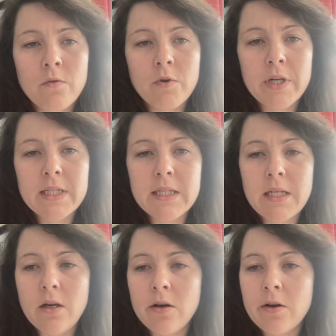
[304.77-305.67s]
for this
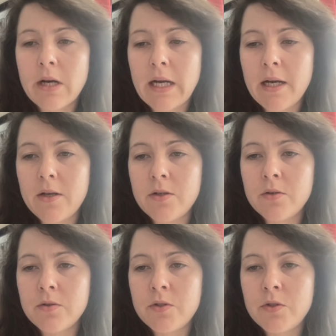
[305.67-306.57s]
and the other ad,
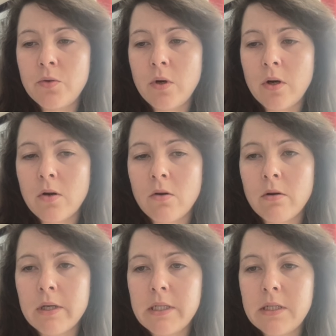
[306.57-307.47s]
those two are
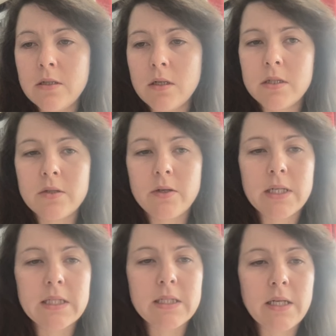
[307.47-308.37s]
already done. So I
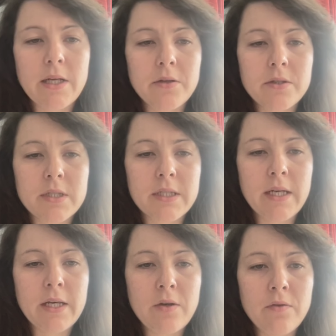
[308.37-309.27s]
can say here,
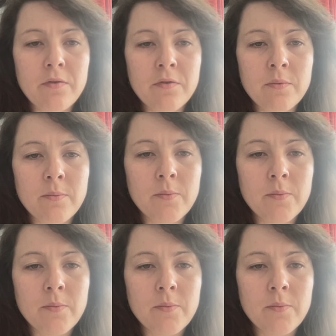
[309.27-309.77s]
save